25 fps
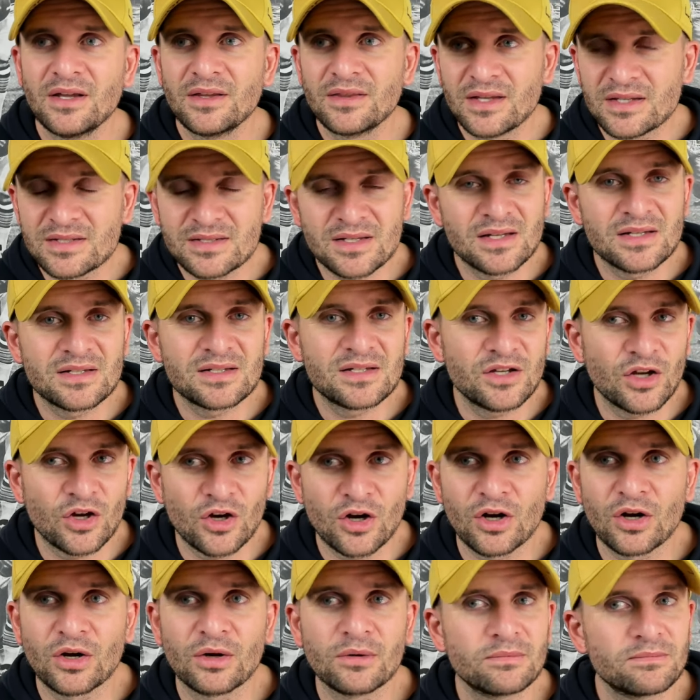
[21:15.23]
This is
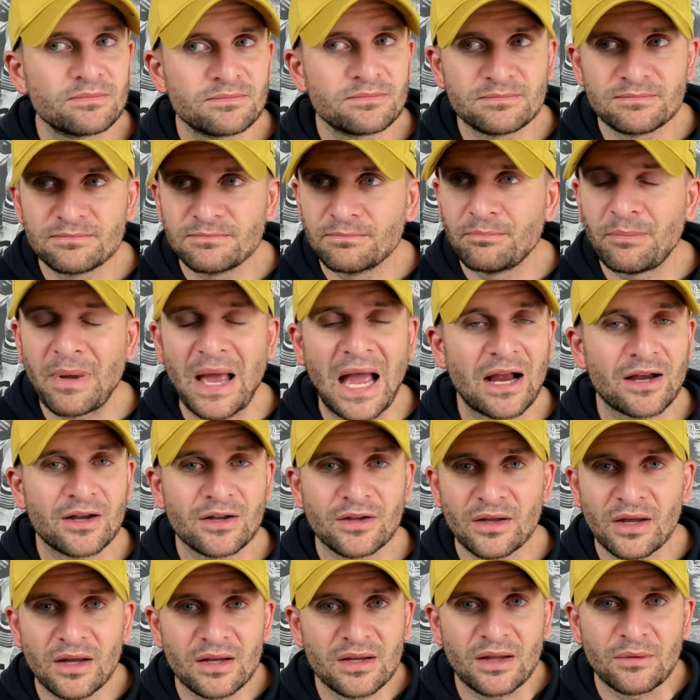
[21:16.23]
your back,
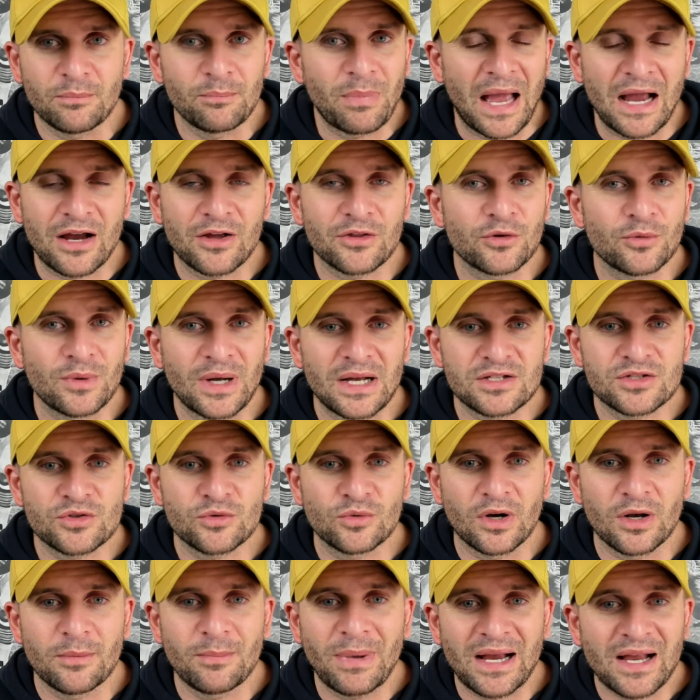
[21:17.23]
again, back of the roster
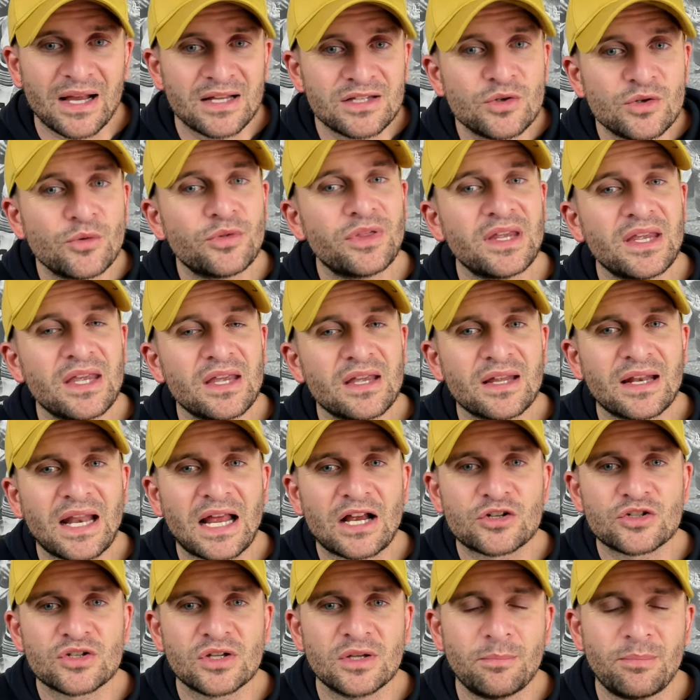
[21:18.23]
running back. I do think he can
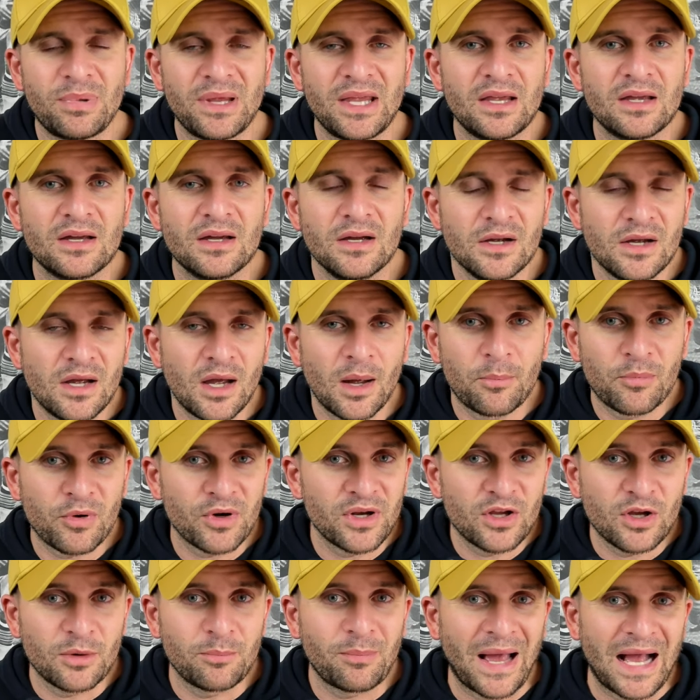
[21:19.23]
actually be a
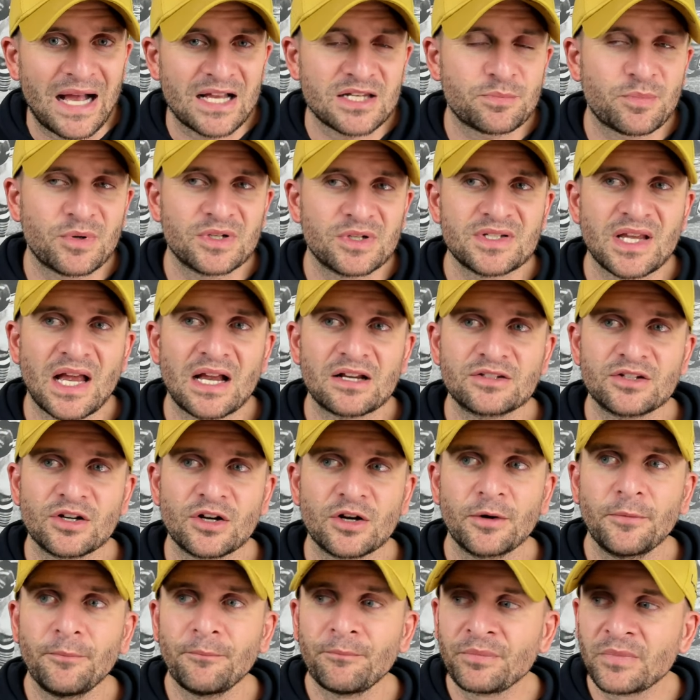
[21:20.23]
pretty good pass
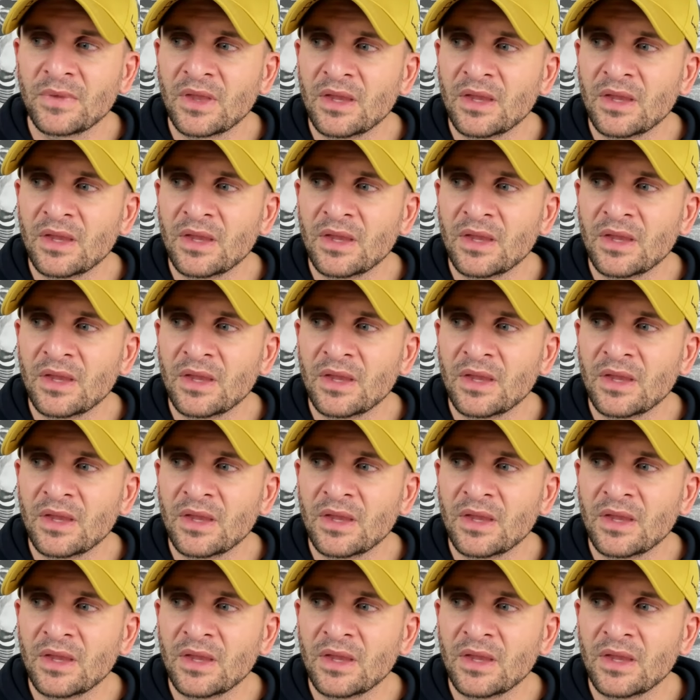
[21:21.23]
protector.